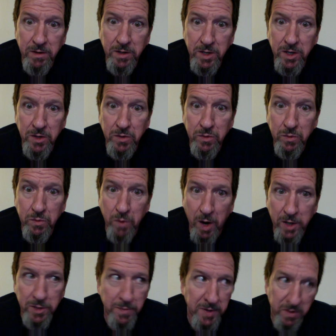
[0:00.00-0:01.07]
you
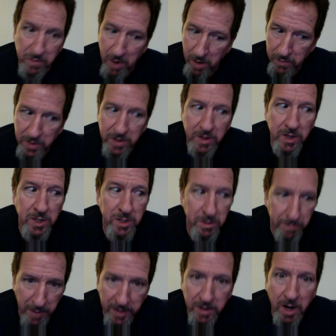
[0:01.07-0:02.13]
want to be involved with this,
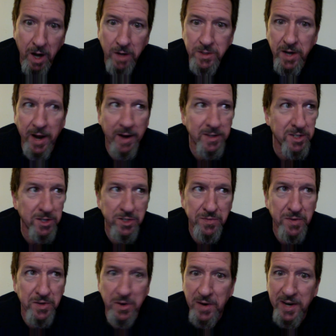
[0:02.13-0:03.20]
make contact. Search
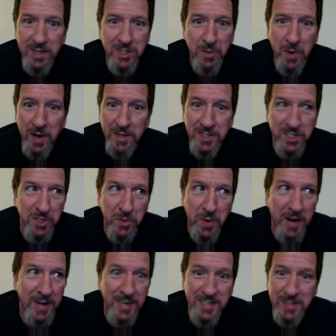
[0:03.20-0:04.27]
for Greg Swan, 2
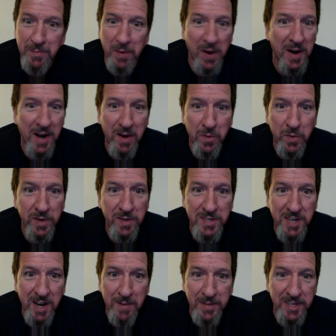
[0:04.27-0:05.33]
N's, Bloodhound
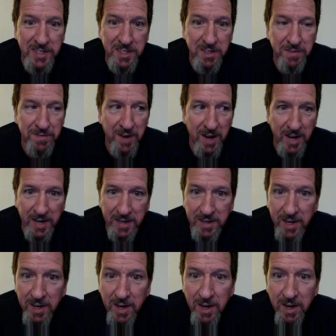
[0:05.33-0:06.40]
Realty. I'm easy to find.
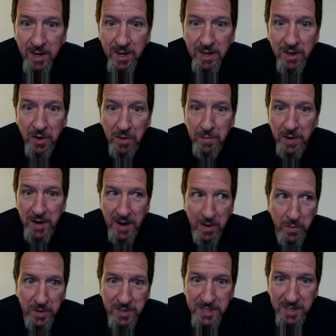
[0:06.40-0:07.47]
Go to
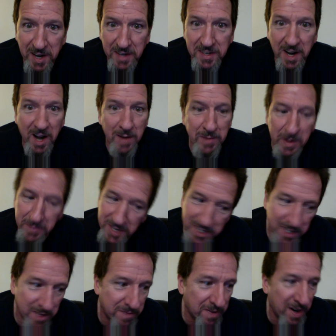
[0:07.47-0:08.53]
bloodhoundrealty.com. I'm
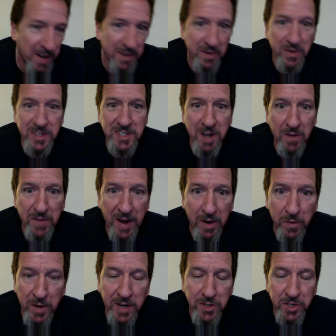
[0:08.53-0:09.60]
easy to find. Go to
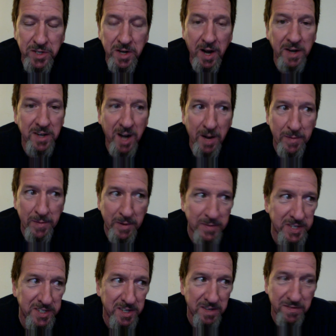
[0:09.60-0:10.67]
selfadoration.com. I'm
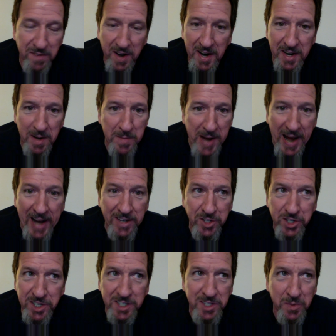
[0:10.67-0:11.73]
easy to find. I'm at
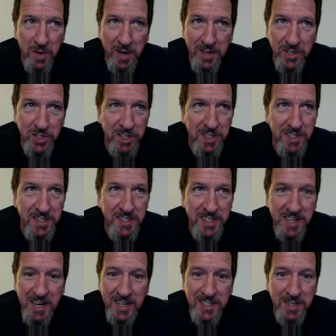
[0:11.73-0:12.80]
G Swan,
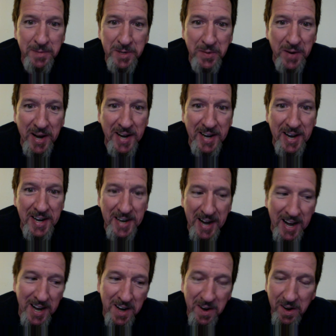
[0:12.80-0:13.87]

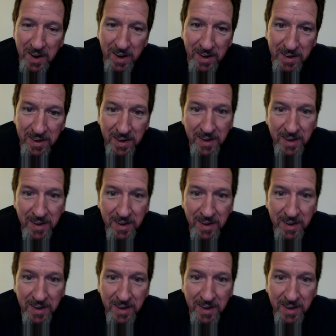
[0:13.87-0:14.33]
G-S-W-A-N-N on